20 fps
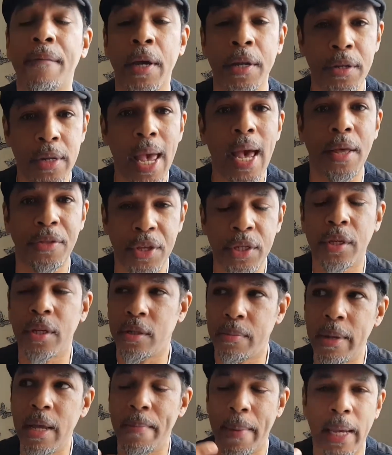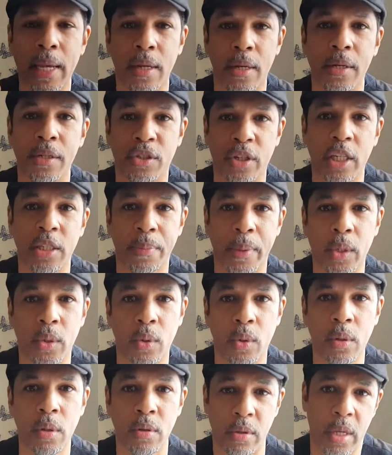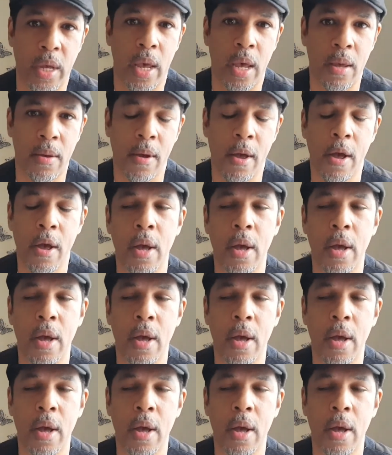And yeah, this is me making a judgment call, yeah?